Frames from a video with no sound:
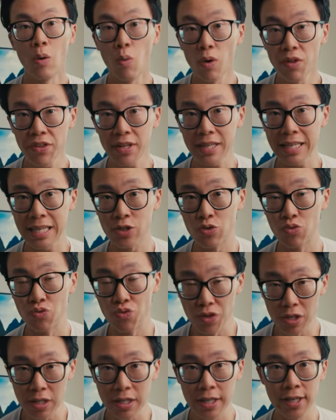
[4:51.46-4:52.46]
Now, one thing that's
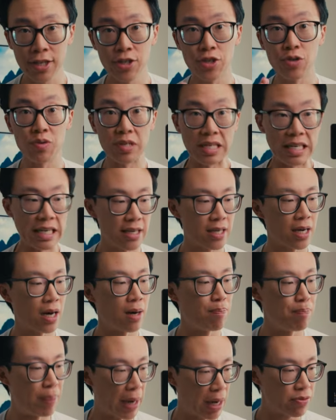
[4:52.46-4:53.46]
really unique
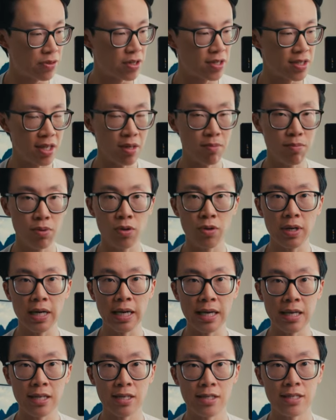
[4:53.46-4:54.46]
about this gimbal
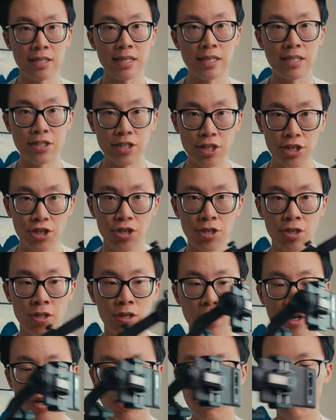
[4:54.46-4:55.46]
is the addition
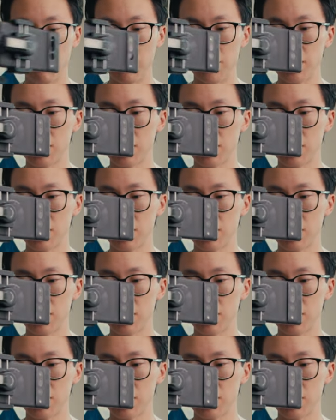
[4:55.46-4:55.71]
of